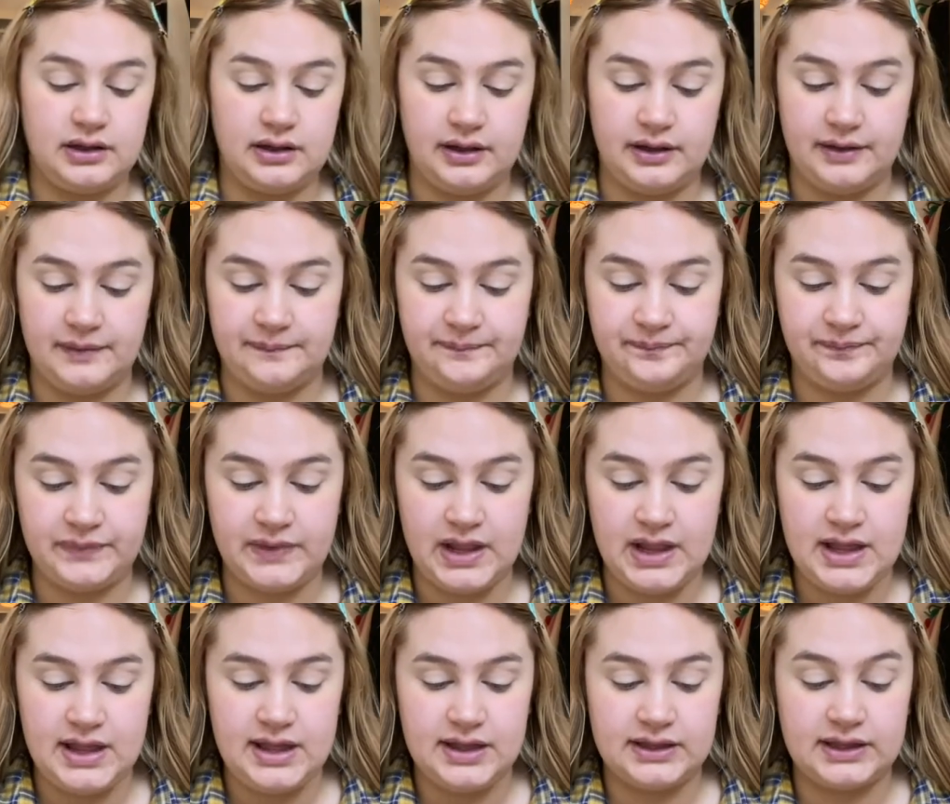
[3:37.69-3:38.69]
Um,
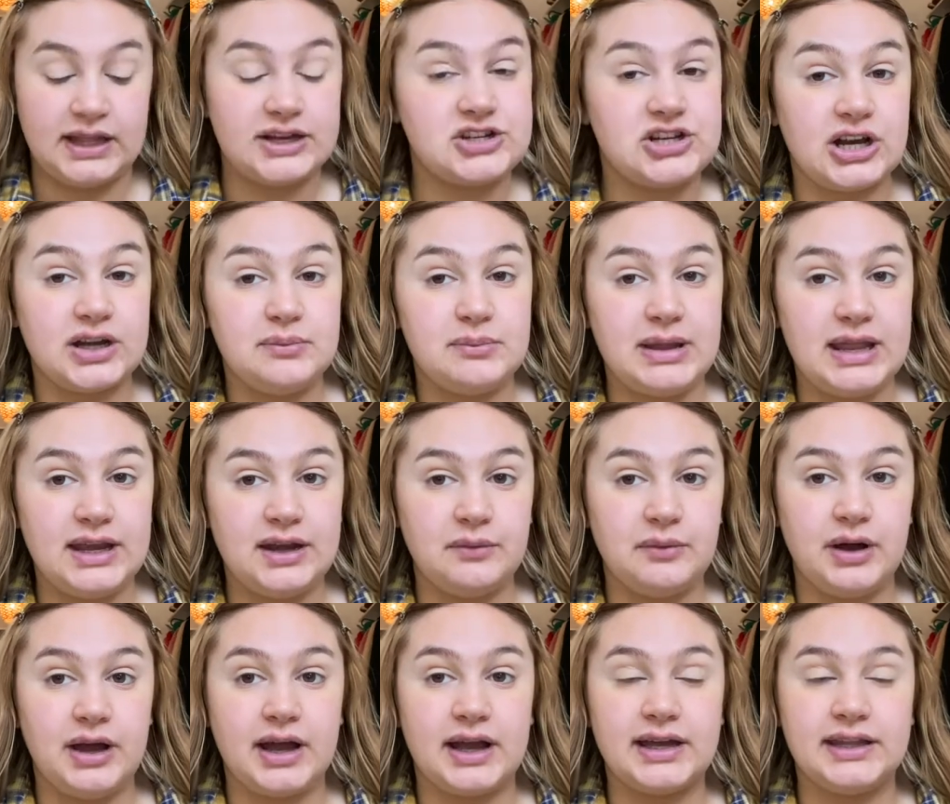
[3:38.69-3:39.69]
like she had a meeting at
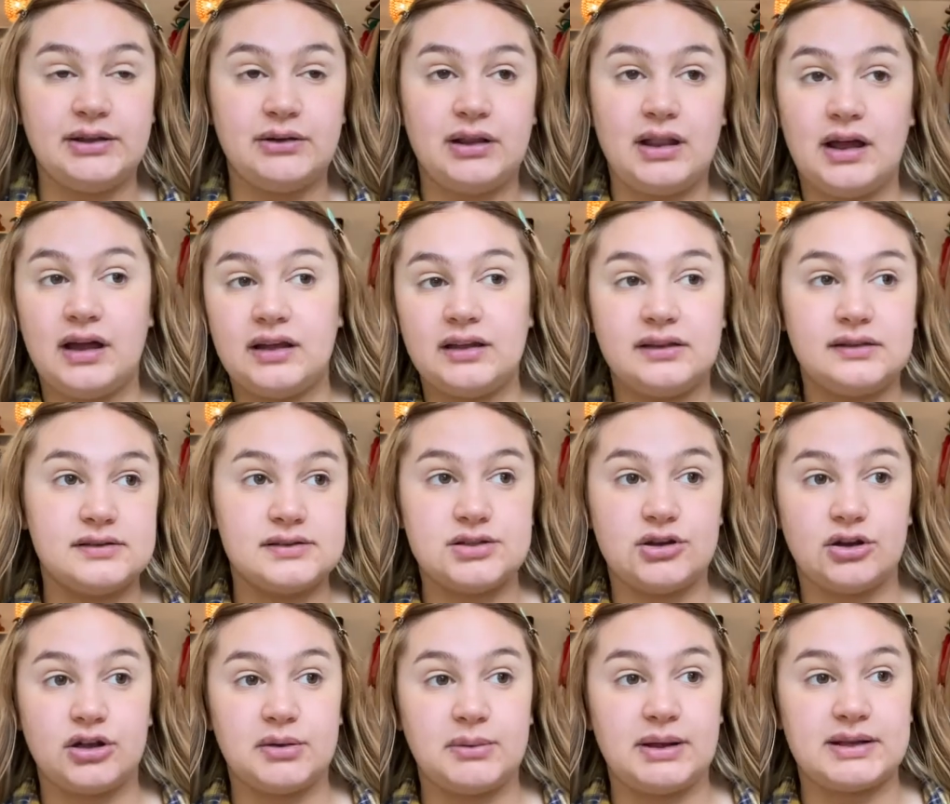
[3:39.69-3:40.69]
work and they were like
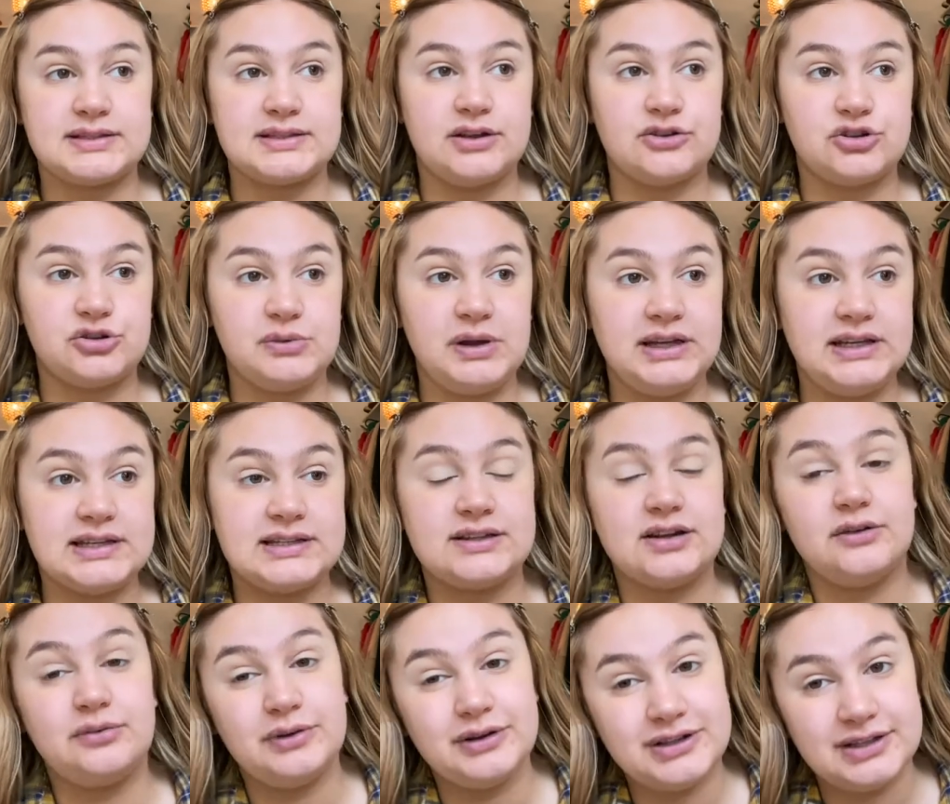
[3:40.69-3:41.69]
talking about social media
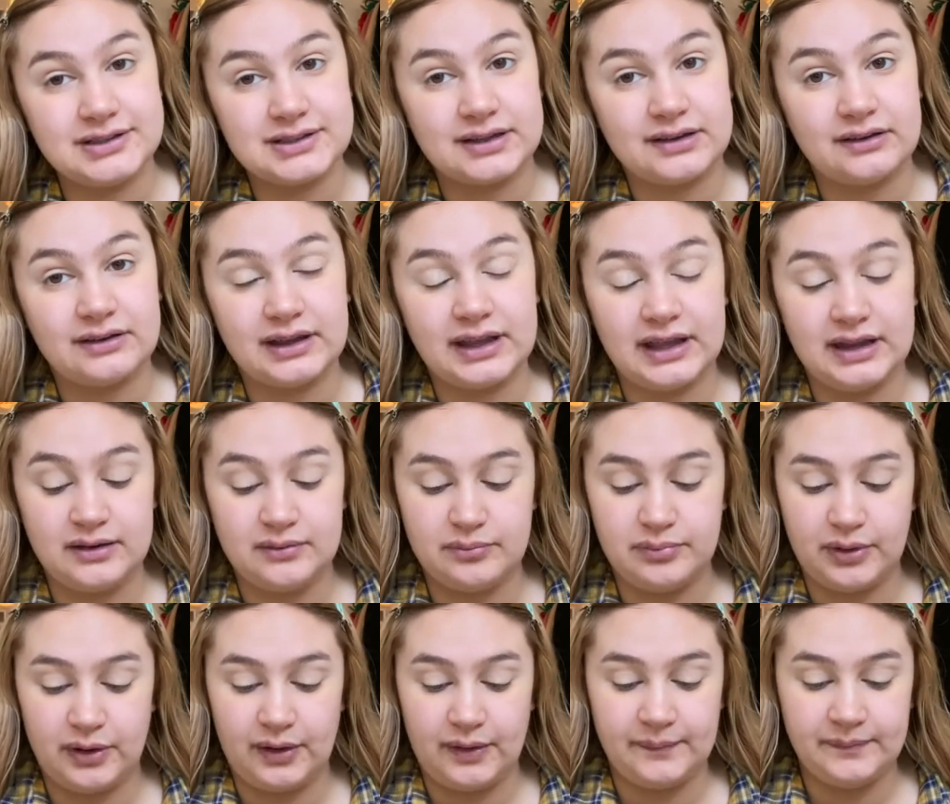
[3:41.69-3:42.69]
stuff, which is annoying.
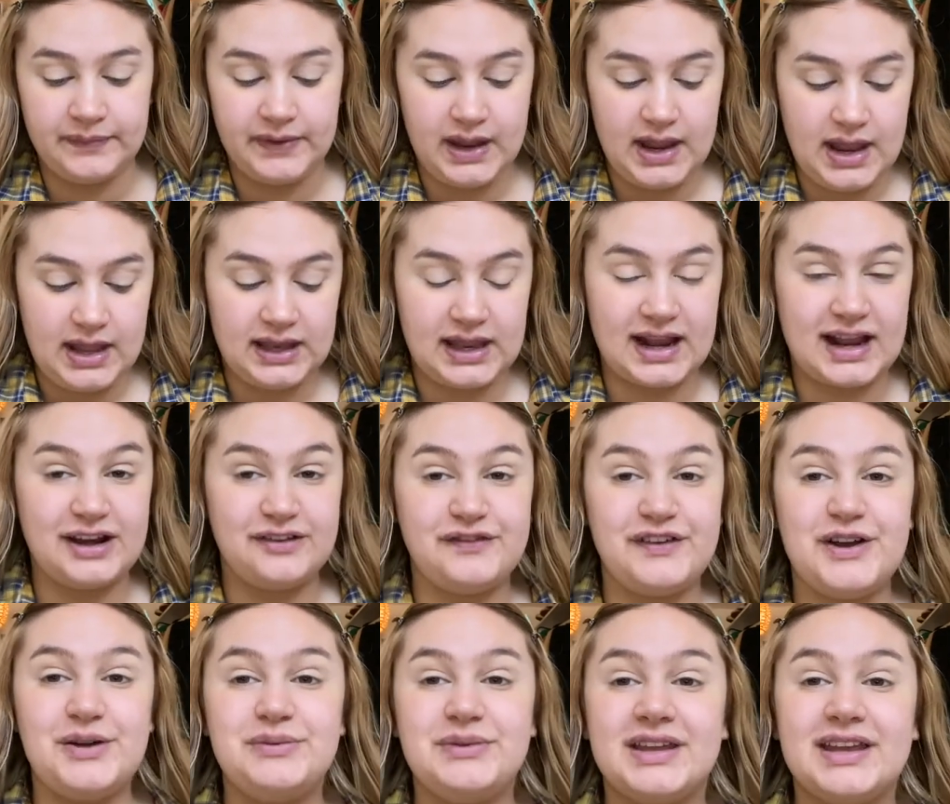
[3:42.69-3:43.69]
But like I
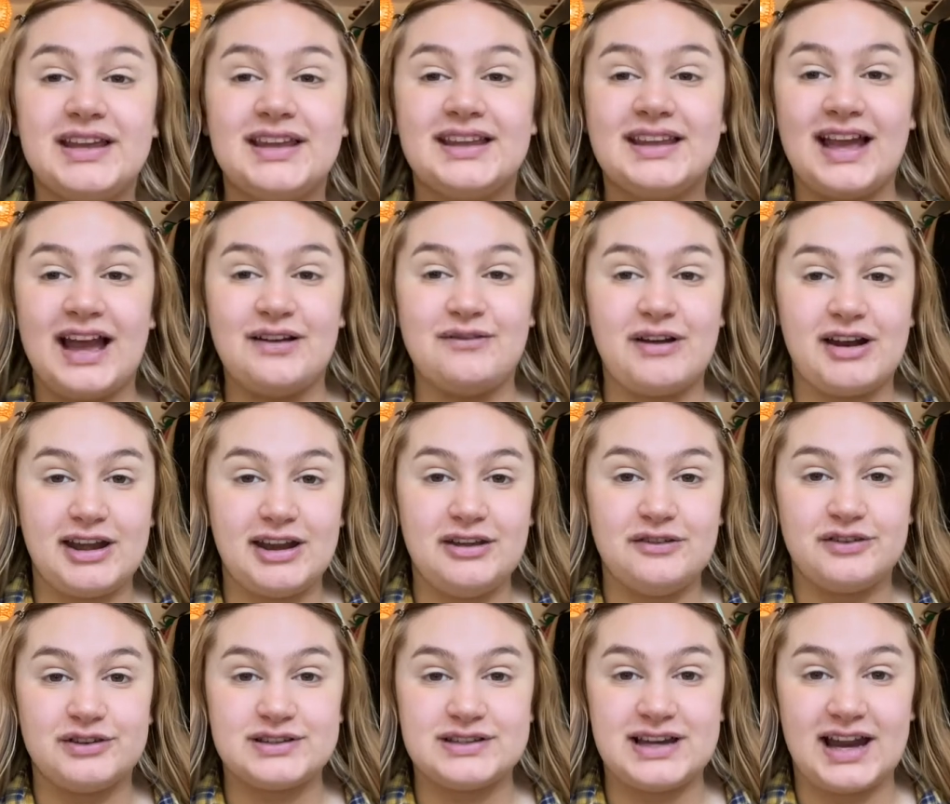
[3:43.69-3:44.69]
filmed a get ready of
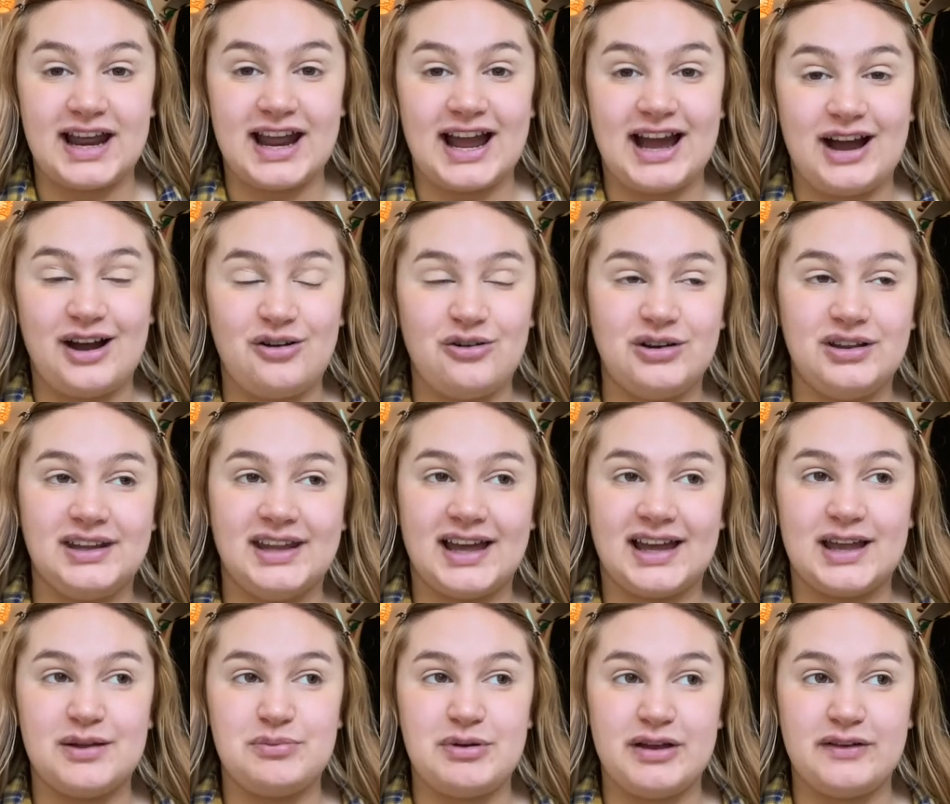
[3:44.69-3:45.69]
us night out and
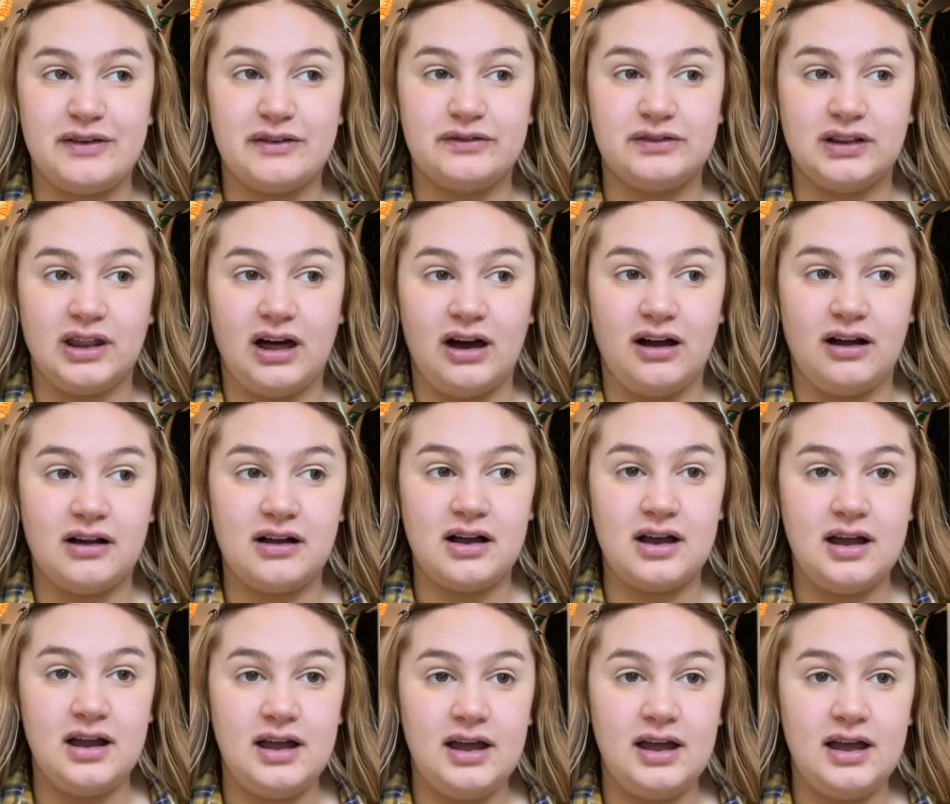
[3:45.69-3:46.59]
like a bit of a vlog,